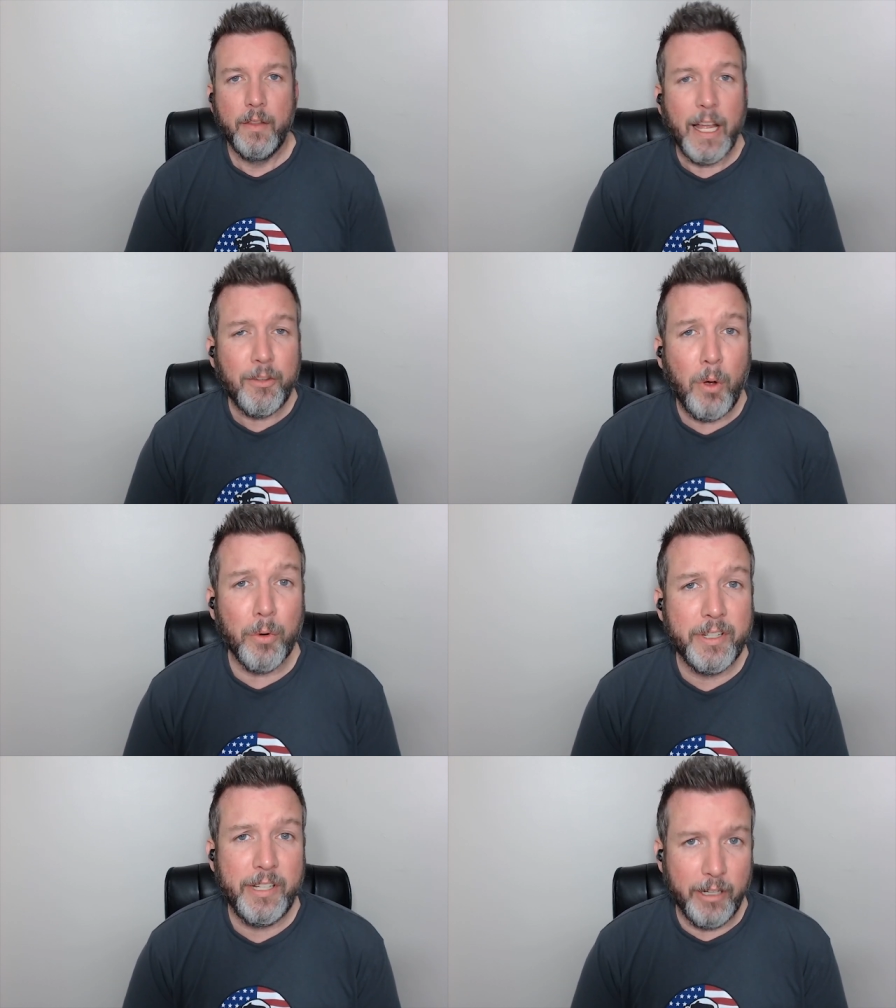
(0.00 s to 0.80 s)
That's what
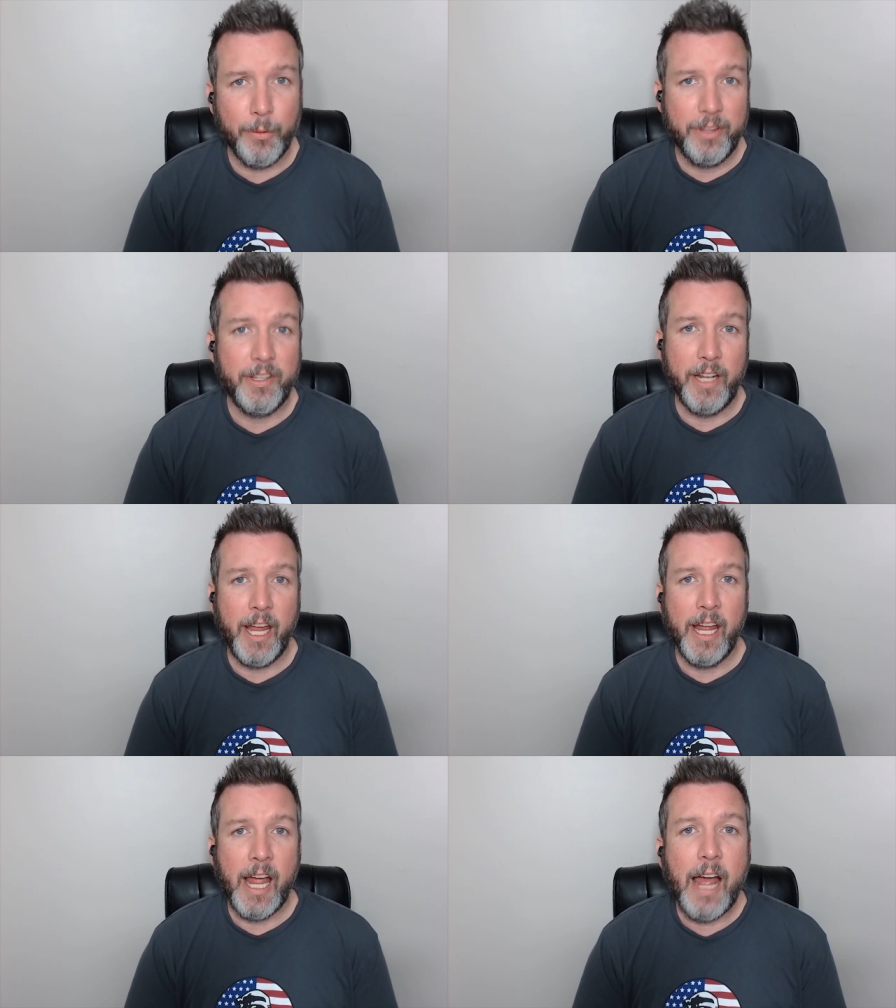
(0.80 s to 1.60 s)
we're dealing with
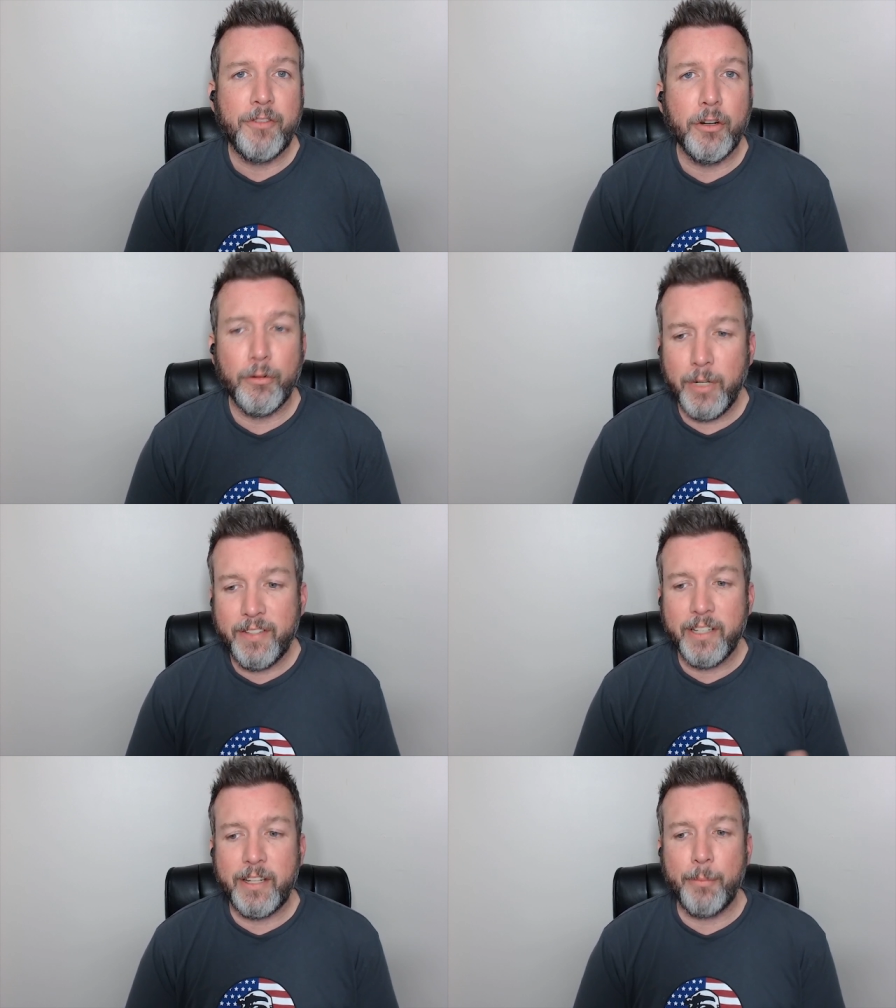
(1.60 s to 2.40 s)
today. After a
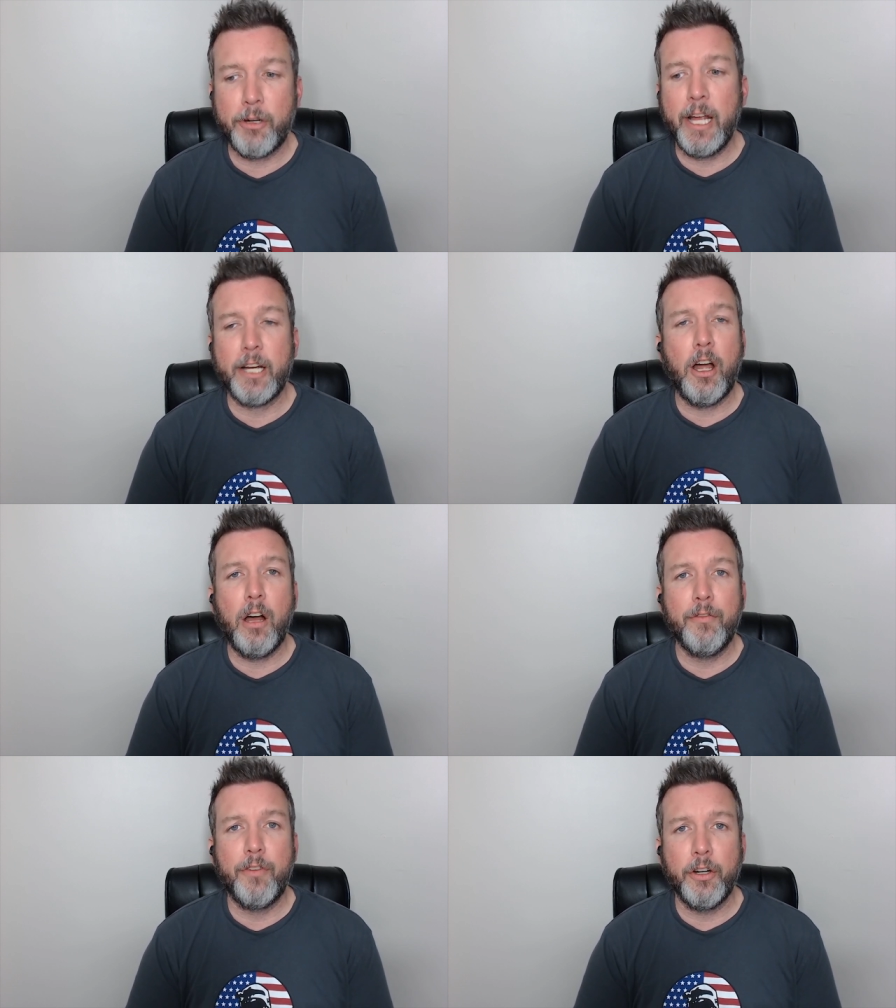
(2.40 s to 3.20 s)
recent Democrat
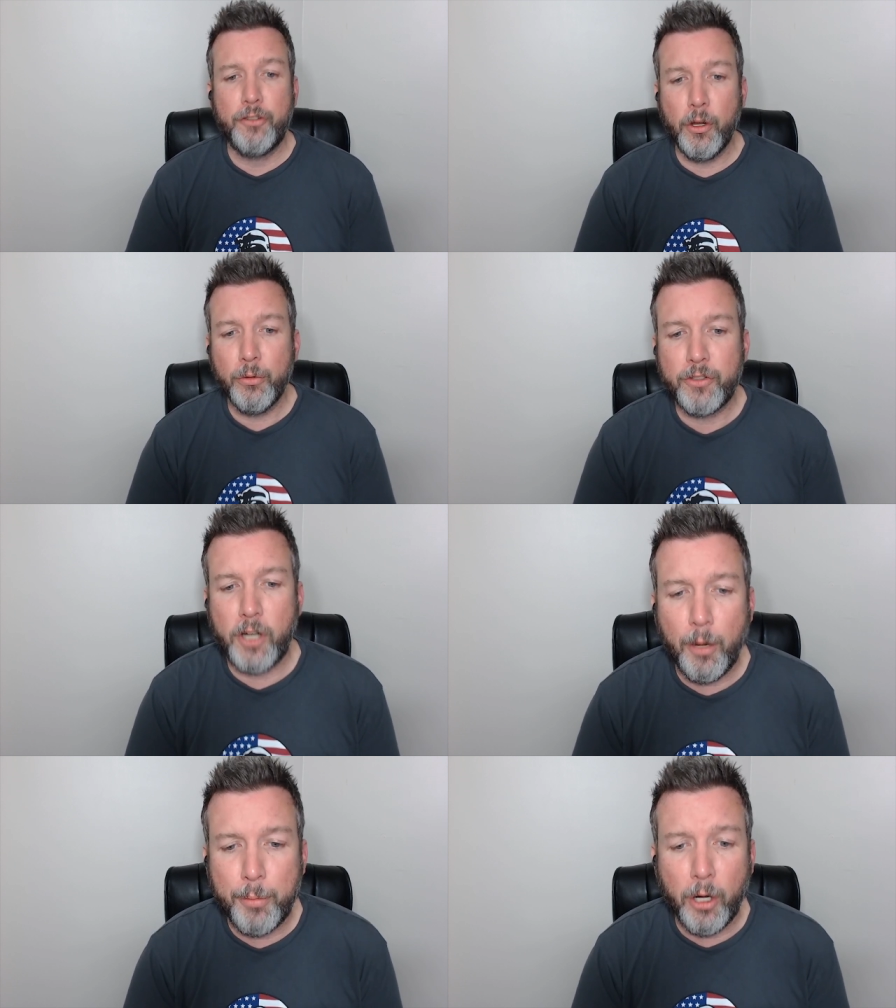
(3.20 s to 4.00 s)
convert, Joe
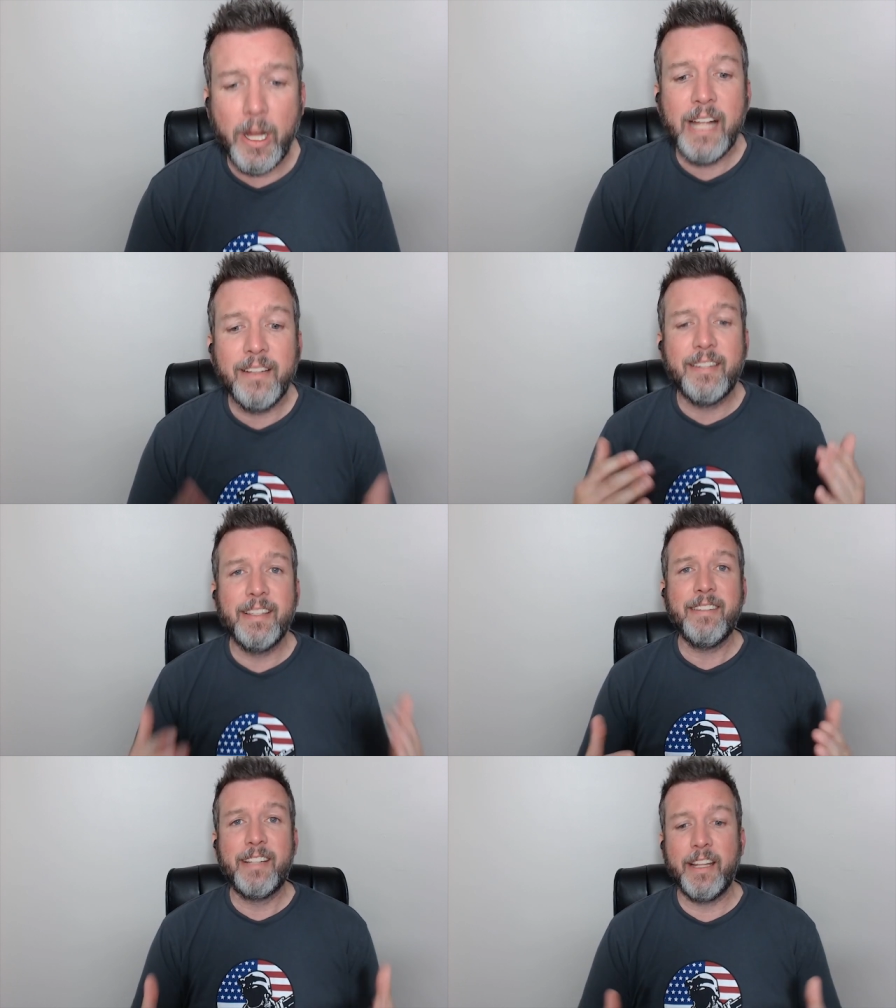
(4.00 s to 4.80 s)
Scarborough,
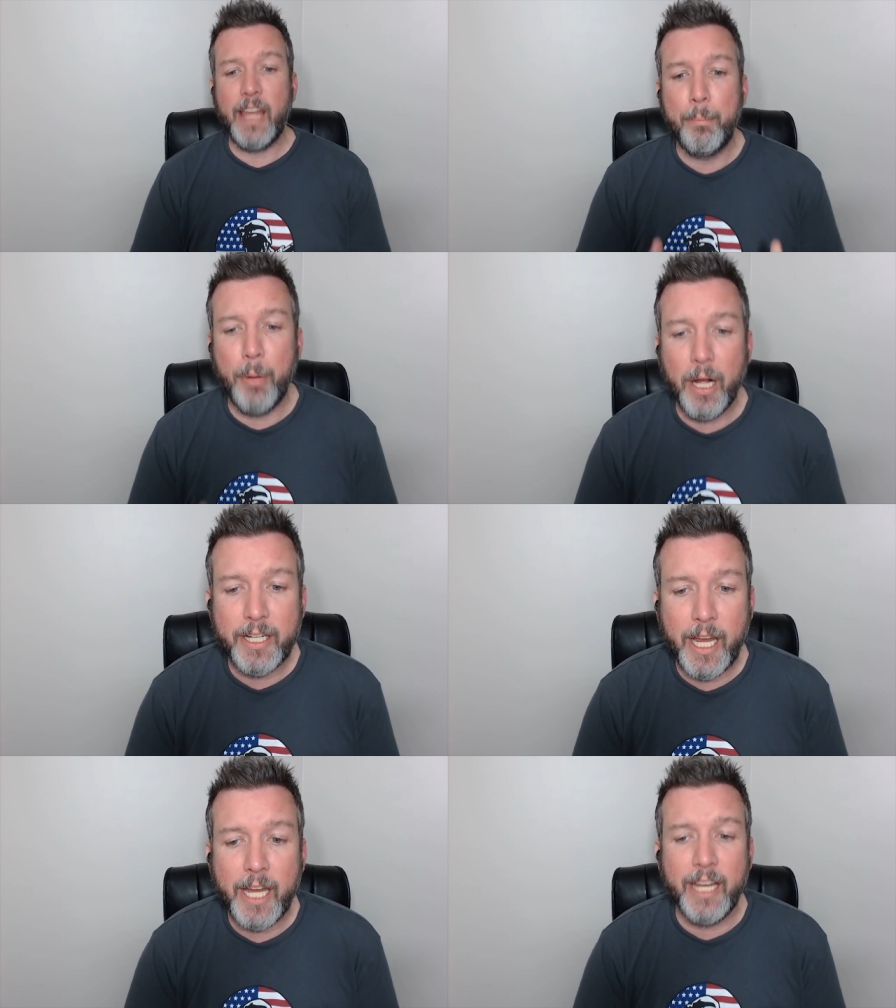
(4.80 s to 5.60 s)
insisted that
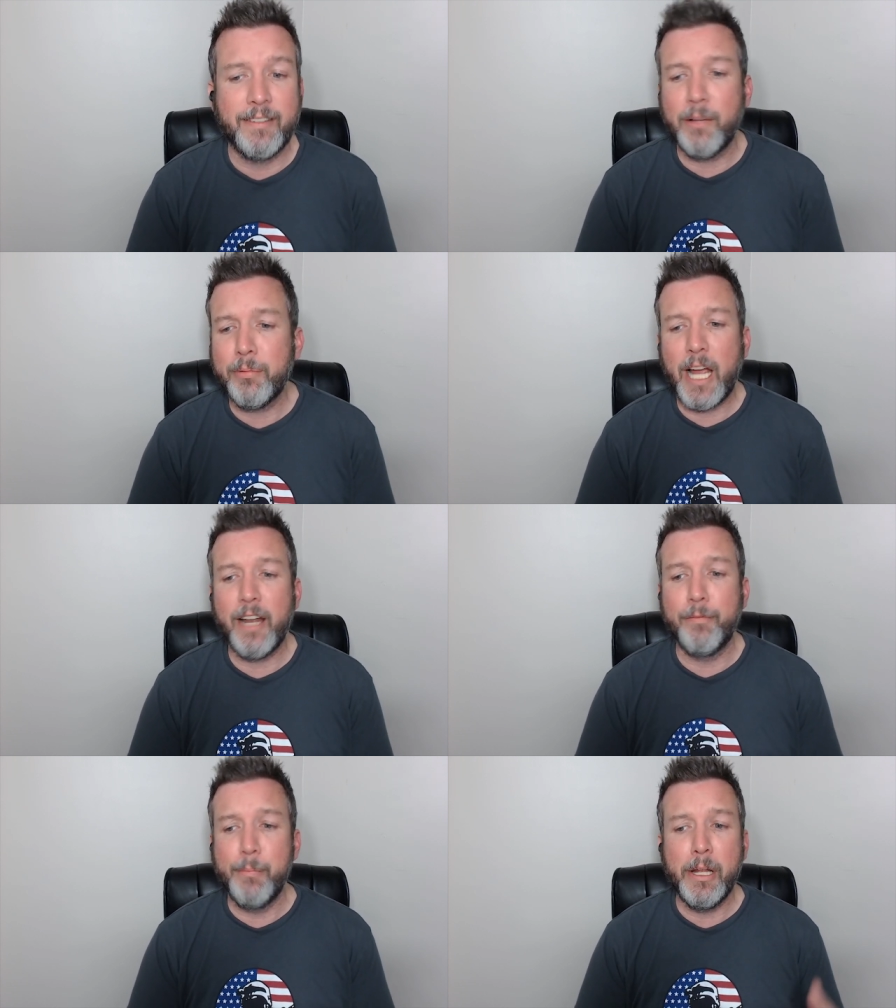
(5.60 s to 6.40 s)
Buttigieg is some
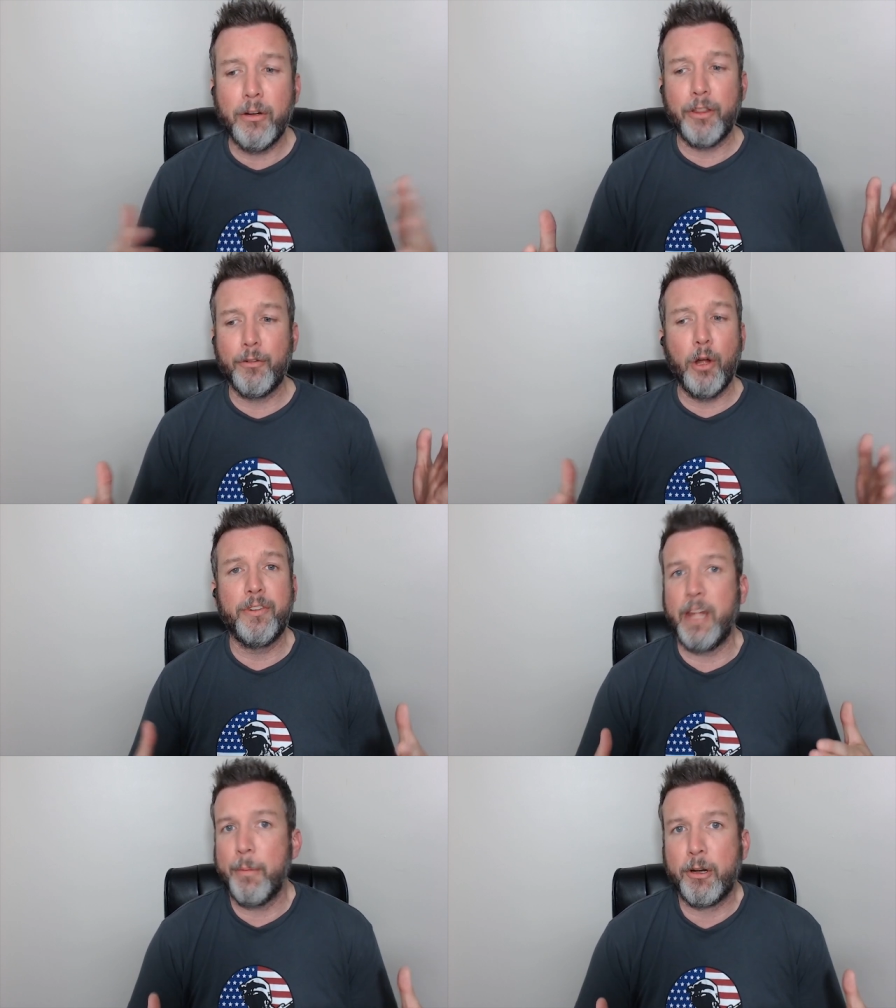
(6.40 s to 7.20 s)
kind of
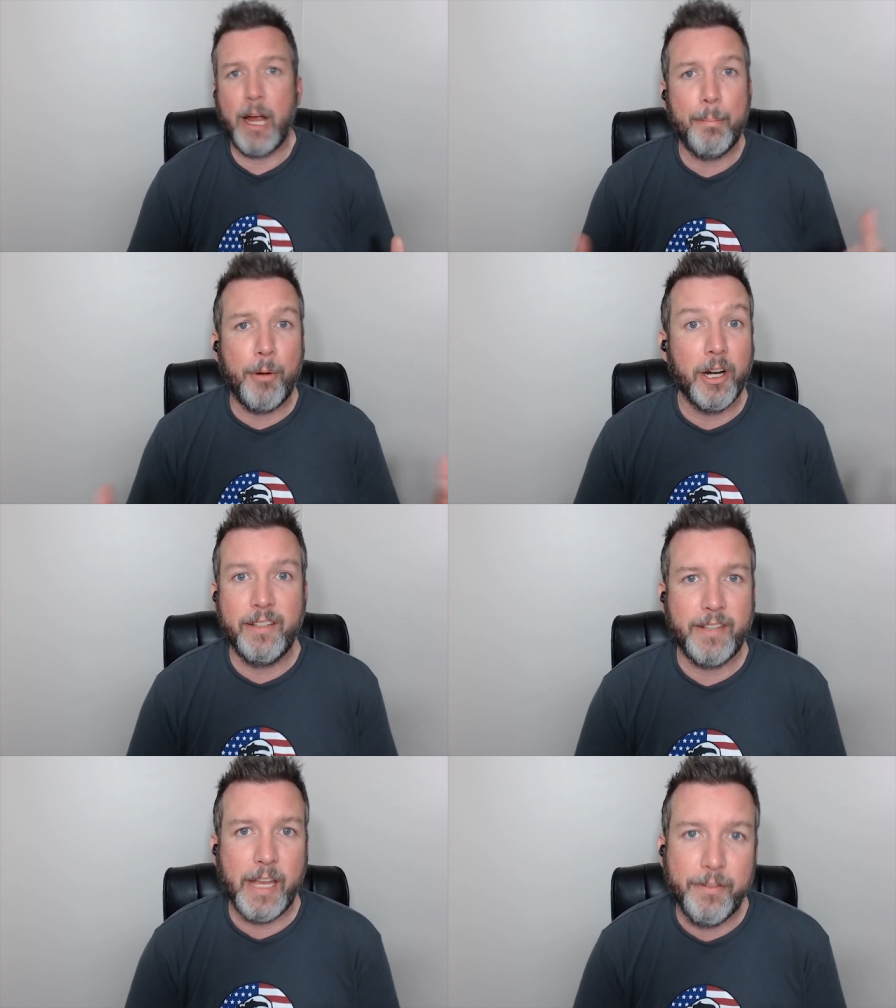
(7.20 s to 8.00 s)
middle-of-the-road Democrat Party
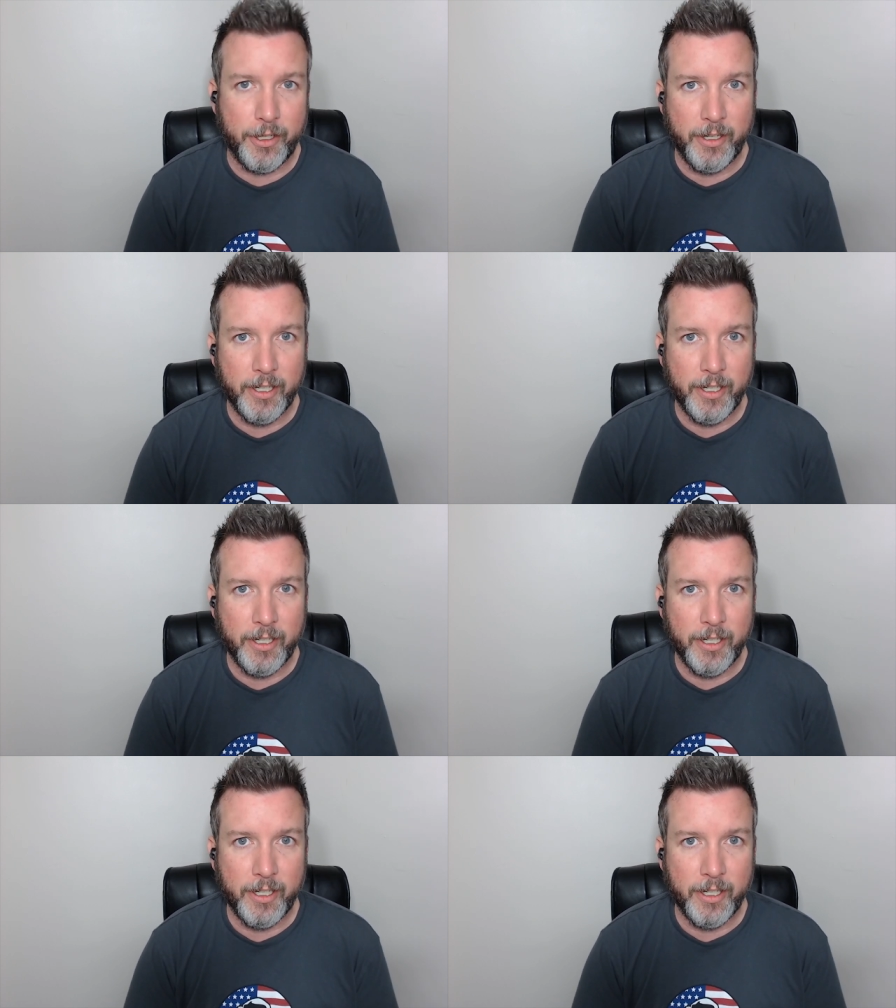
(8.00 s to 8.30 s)
savior,